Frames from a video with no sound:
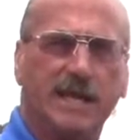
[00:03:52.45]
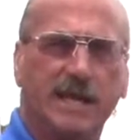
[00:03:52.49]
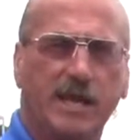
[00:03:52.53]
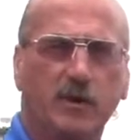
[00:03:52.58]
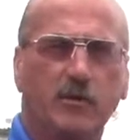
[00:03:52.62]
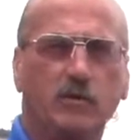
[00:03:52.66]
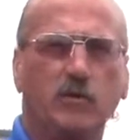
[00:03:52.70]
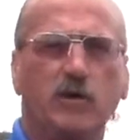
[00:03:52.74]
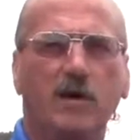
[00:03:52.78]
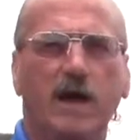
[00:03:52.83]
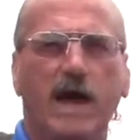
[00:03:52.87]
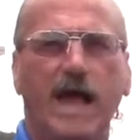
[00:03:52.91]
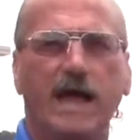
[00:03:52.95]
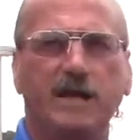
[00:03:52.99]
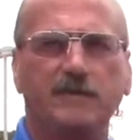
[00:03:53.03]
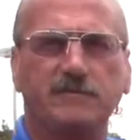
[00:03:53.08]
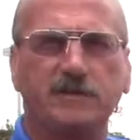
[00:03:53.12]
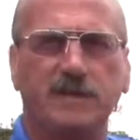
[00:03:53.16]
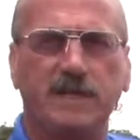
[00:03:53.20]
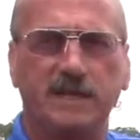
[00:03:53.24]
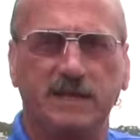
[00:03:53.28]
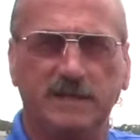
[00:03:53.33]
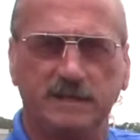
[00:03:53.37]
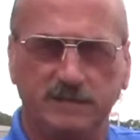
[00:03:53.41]
it will
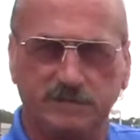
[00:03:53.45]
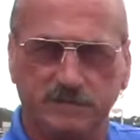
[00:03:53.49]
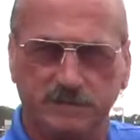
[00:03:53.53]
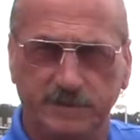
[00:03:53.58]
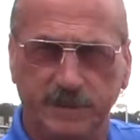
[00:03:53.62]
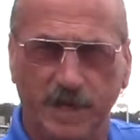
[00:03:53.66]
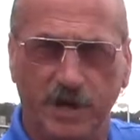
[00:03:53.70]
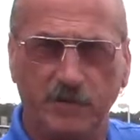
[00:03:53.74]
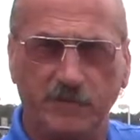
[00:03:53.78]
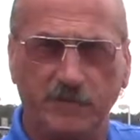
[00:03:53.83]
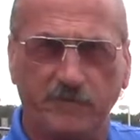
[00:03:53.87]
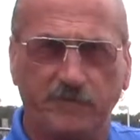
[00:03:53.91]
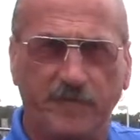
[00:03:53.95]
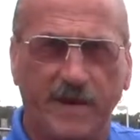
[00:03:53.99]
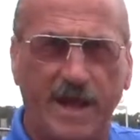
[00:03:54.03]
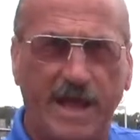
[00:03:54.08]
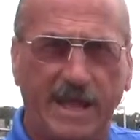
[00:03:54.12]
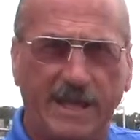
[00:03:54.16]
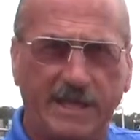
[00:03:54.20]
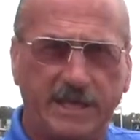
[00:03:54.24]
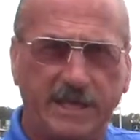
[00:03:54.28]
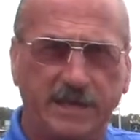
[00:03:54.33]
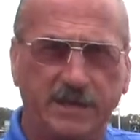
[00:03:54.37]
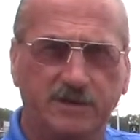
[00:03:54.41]
actually
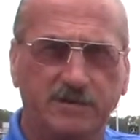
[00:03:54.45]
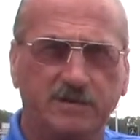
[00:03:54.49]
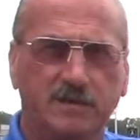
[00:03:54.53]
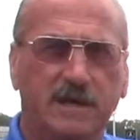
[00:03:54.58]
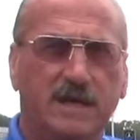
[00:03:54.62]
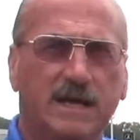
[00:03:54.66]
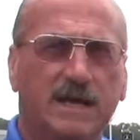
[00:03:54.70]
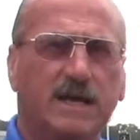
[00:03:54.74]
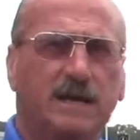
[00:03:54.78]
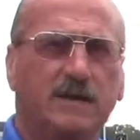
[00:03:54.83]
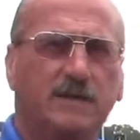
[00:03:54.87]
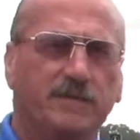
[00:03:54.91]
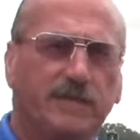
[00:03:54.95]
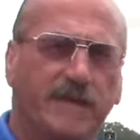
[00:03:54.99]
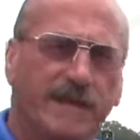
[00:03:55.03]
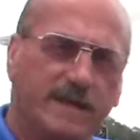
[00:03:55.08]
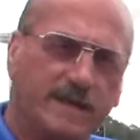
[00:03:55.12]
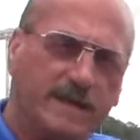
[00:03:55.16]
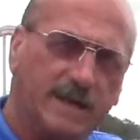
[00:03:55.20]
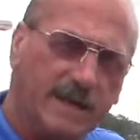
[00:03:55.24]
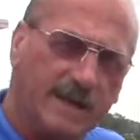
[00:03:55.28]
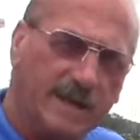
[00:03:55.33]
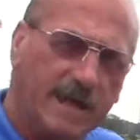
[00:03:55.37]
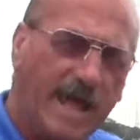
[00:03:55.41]
notify you
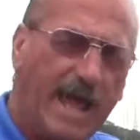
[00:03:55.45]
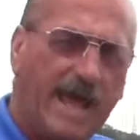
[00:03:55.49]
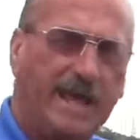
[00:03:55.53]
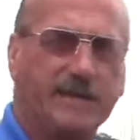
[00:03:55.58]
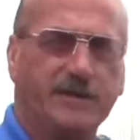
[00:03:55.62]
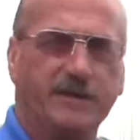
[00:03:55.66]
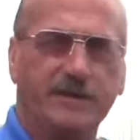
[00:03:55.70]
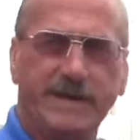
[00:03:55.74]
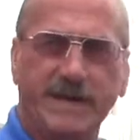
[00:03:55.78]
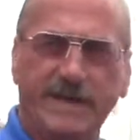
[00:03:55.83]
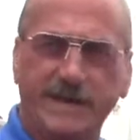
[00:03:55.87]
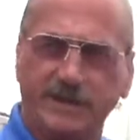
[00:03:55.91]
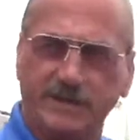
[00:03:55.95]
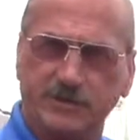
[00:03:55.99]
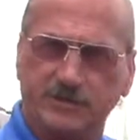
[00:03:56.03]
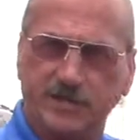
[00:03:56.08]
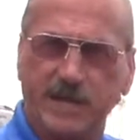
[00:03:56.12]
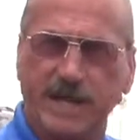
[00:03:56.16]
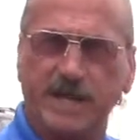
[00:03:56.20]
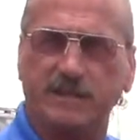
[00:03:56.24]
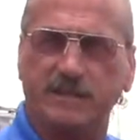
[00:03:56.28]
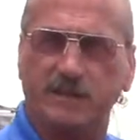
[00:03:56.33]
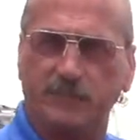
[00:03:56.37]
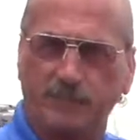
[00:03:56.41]
that, hey, you need to
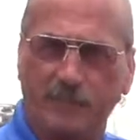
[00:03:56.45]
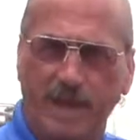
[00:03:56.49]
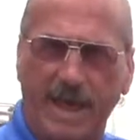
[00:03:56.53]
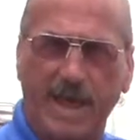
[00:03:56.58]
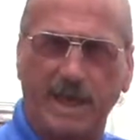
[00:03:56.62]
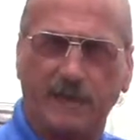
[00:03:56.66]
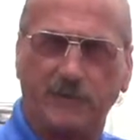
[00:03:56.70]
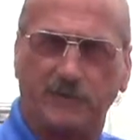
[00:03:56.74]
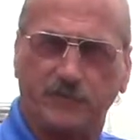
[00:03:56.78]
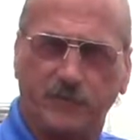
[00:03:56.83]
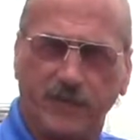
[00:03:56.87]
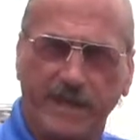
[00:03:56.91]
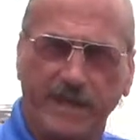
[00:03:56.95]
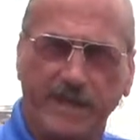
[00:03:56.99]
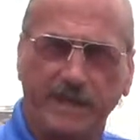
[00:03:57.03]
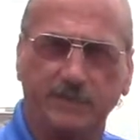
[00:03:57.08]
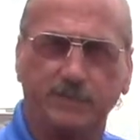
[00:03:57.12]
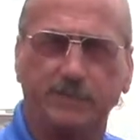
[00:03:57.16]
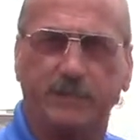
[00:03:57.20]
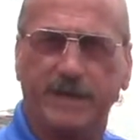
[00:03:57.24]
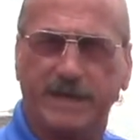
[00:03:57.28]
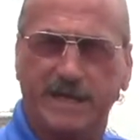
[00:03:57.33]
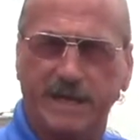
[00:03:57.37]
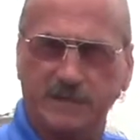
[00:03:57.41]
check the back seat
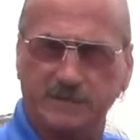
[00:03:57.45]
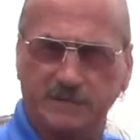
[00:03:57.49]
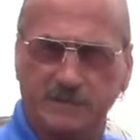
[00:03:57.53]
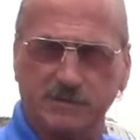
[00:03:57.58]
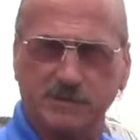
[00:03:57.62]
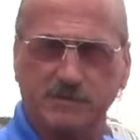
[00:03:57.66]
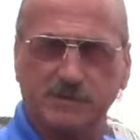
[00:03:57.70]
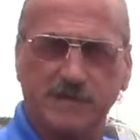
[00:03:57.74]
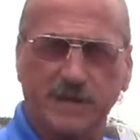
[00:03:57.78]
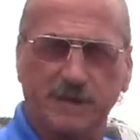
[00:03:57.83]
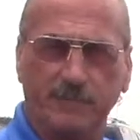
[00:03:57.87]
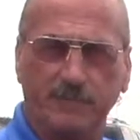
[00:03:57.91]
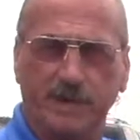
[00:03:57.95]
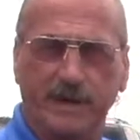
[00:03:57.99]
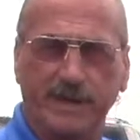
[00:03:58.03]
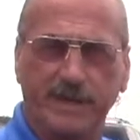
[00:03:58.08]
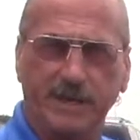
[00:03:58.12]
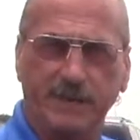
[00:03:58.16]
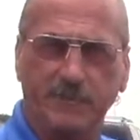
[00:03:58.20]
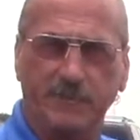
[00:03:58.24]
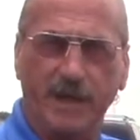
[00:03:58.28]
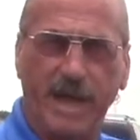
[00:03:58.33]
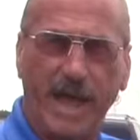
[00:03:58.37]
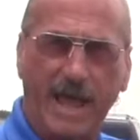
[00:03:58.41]
because there's
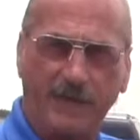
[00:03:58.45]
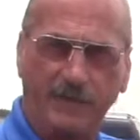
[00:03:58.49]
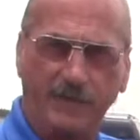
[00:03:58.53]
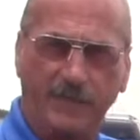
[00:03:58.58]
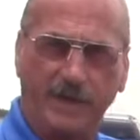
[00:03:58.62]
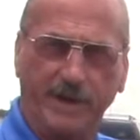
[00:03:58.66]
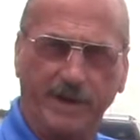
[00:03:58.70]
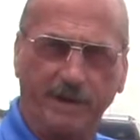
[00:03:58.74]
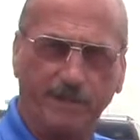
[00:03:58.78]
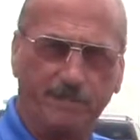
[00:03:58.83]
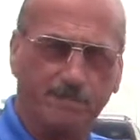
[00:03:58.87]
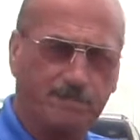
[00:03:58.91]
somebody back there.